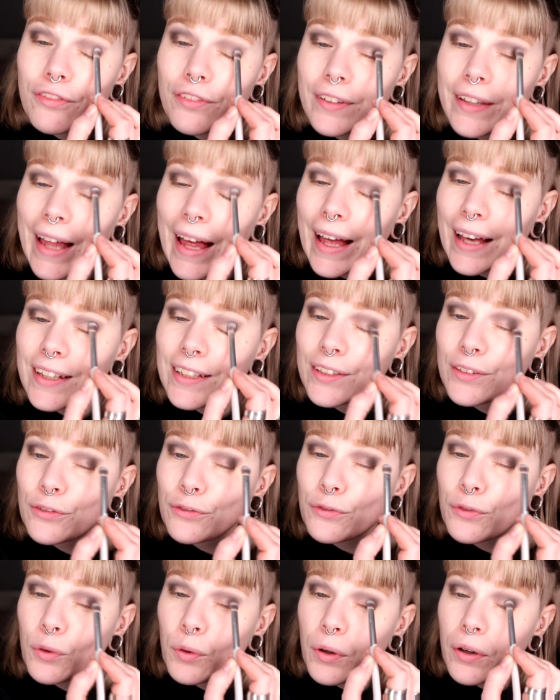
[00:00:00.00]
flagged
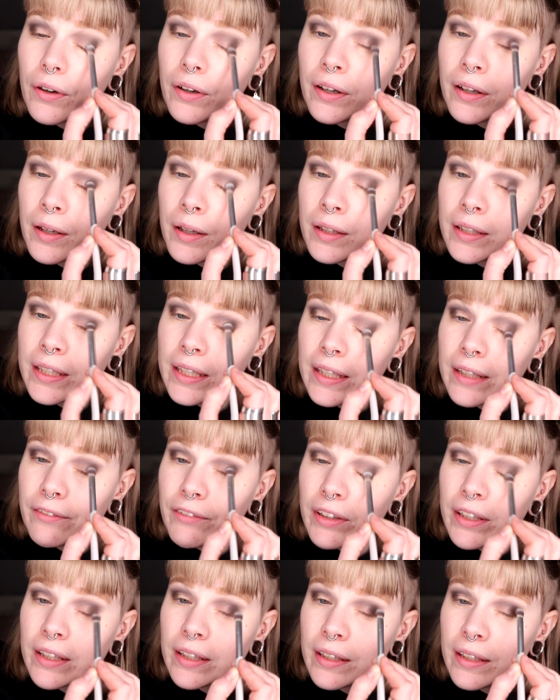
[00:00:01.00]
for uh,
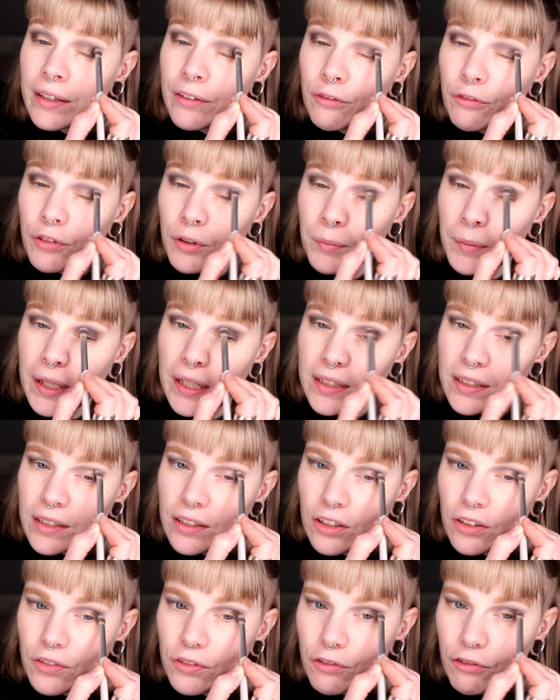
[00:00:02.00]
giving
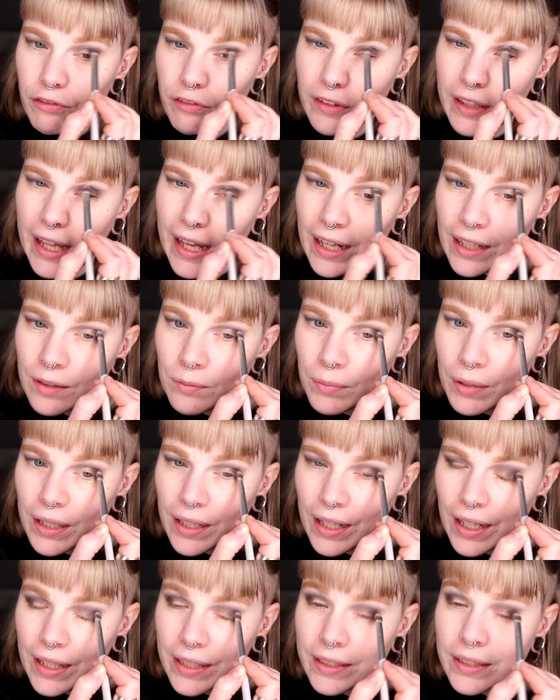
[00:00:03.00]
information, not flagged,
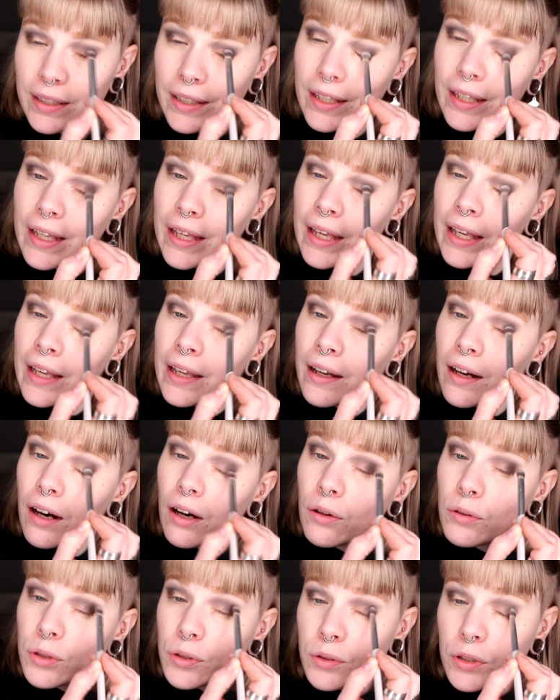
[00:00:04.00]
but like,
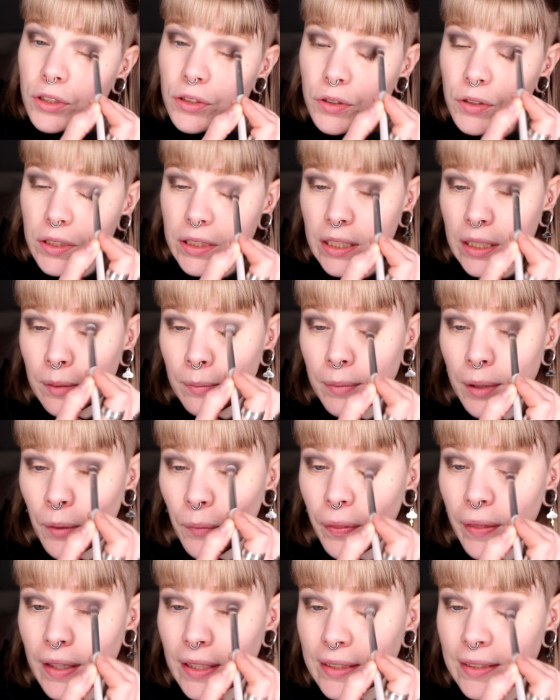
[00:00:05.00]
oh, you are talking
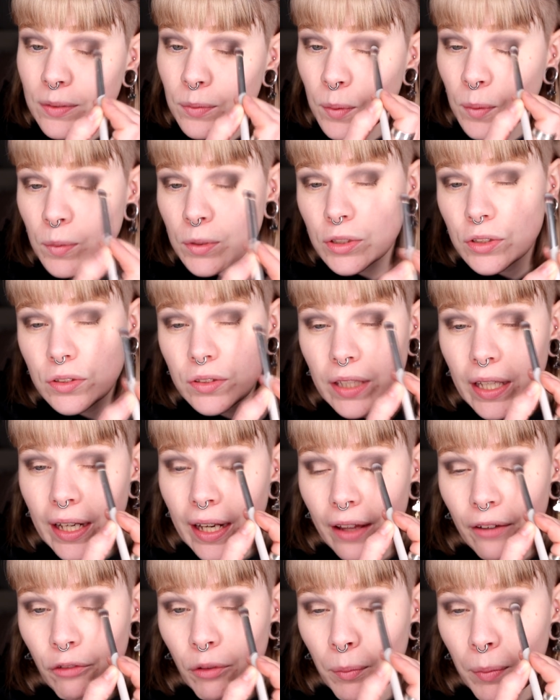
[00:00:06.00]
about this, we want to
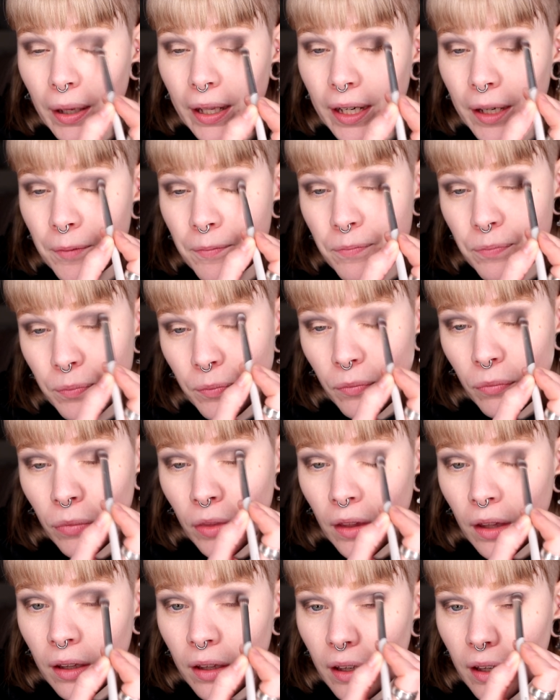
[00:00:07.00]
tell everybody.
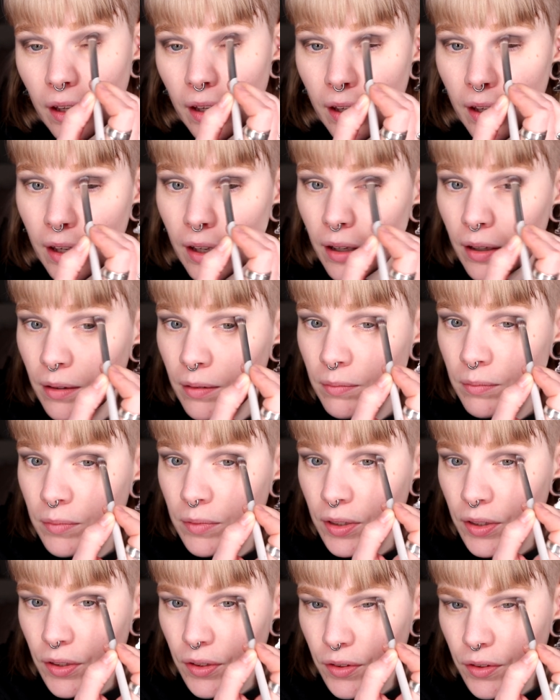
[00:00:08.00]

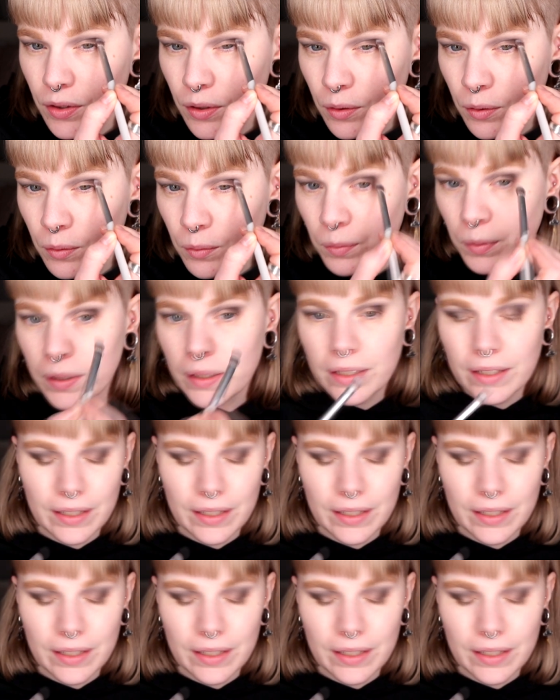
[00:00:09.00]
Um, so we